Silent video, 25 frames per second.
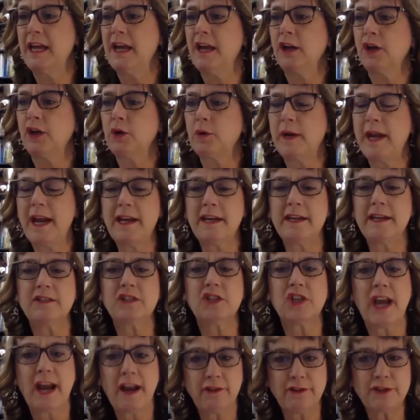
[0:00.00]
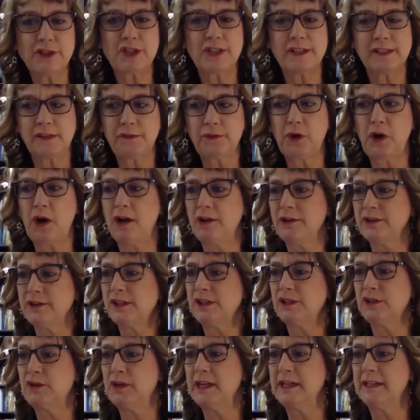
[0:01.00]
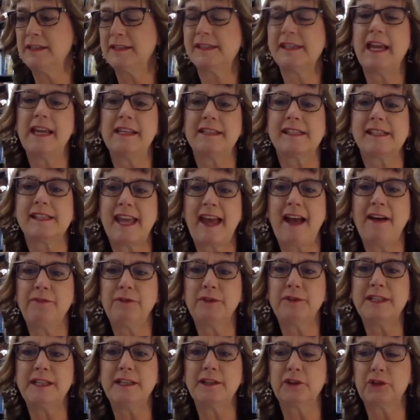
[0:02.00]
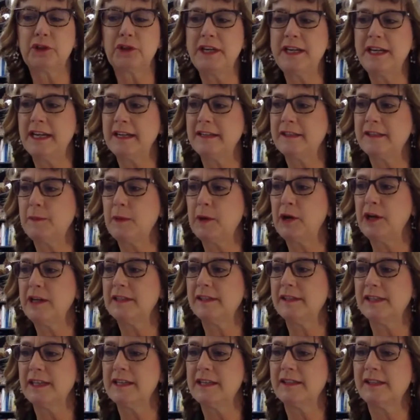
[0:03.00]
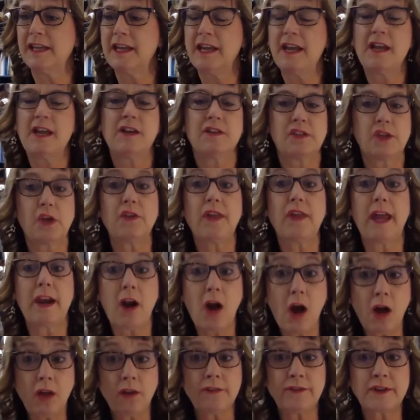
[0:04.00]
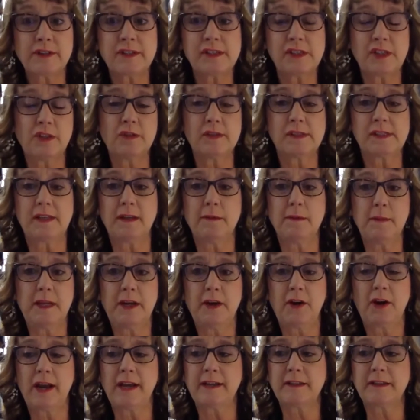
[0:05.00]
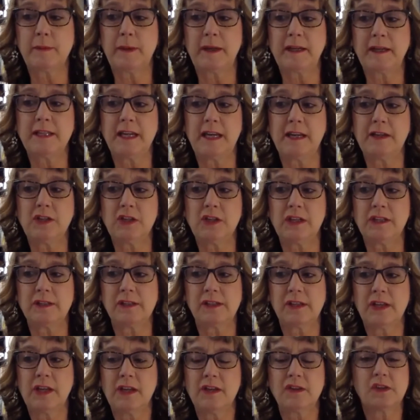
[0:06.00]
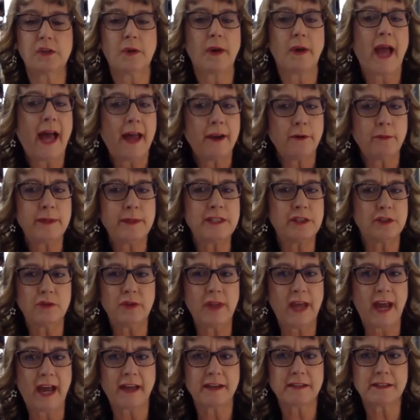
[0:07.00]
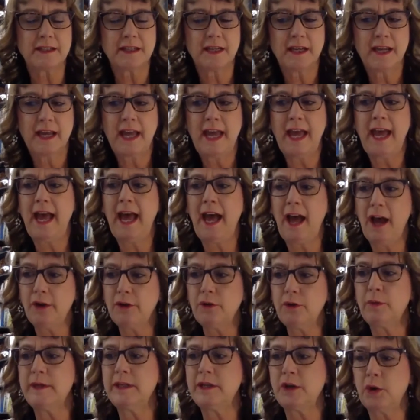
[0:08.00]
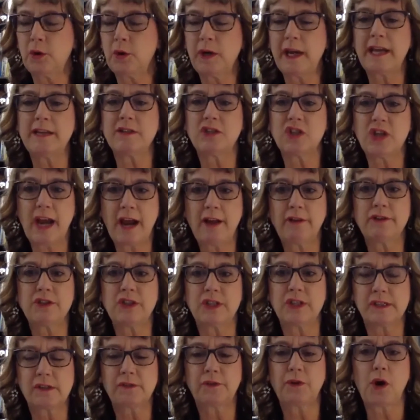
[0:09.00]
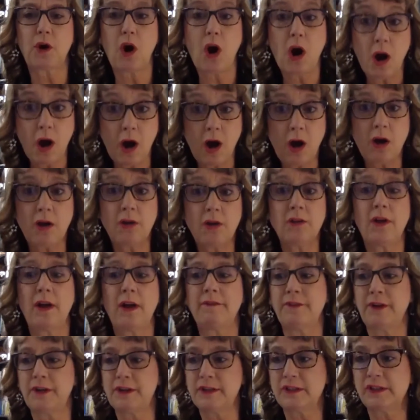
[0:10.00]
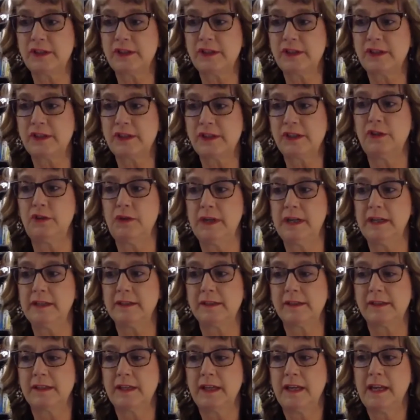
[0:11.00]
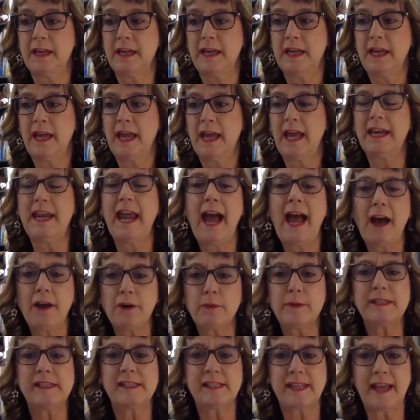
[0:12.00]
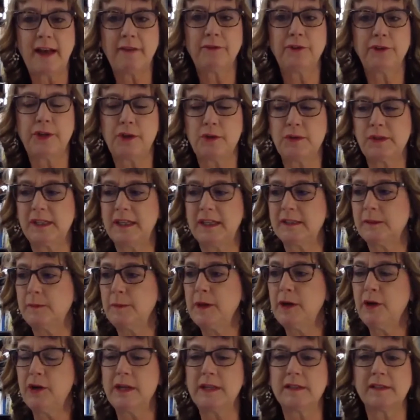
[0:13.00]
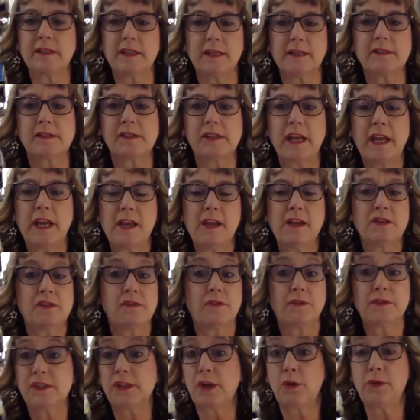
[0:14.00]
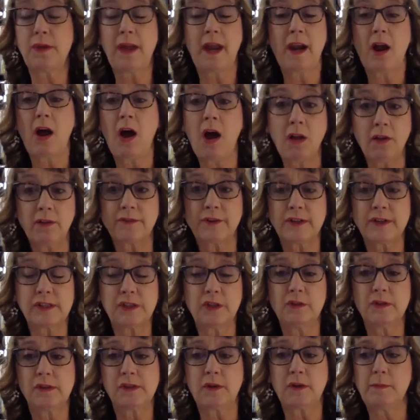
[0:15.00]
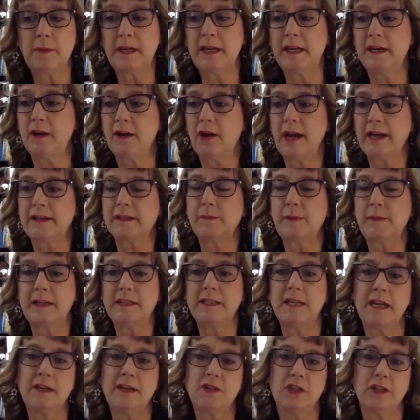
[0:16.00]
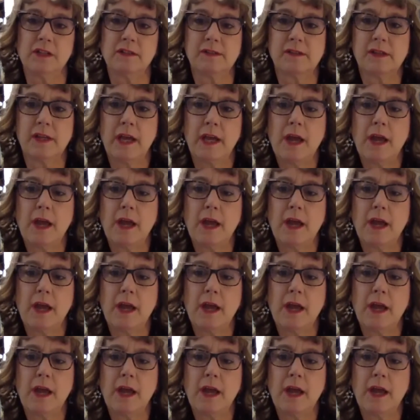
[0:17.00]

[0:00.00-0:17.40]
creating challenges for all students and scaffolding learning experiences so that all of our students can meet our expectations. So how do we do that? How do we create challenges for all of our students? And how do we scaffold those experiences so that all of our students are meeting our expectations?